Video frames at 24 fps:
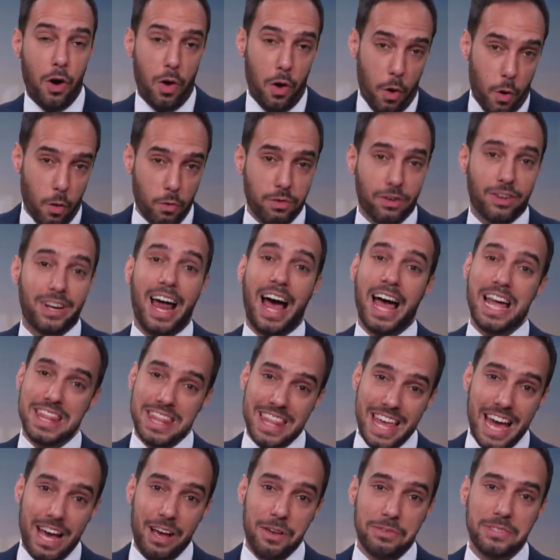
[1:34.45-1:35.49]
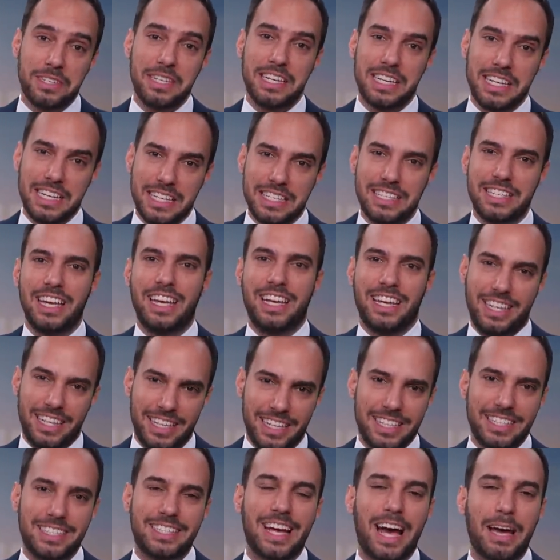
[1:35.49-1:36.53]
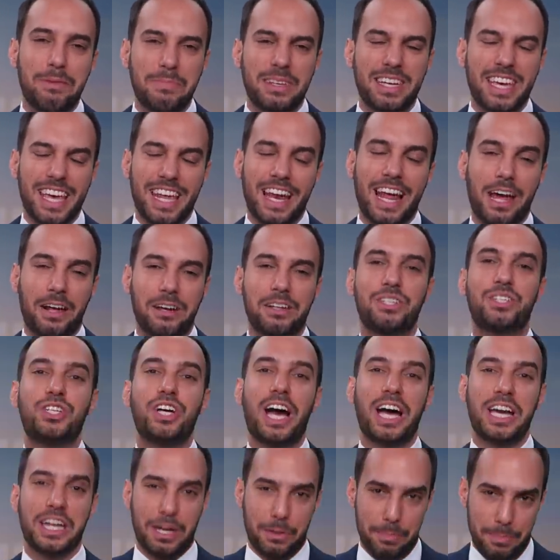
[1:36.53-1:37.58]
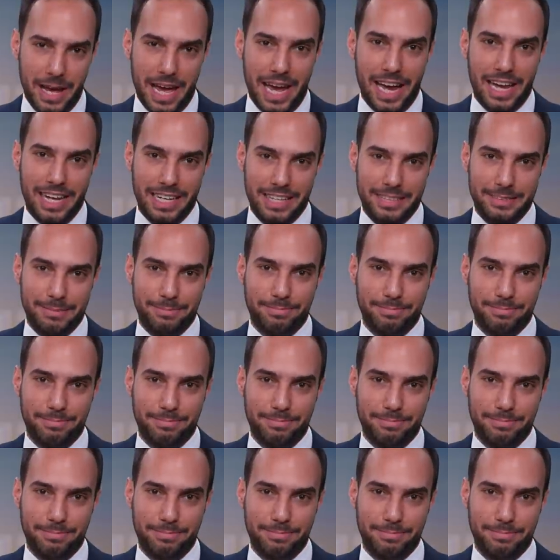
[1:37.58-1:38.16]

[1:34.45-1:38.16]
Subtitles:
over 9,000 is time to get out of China bad.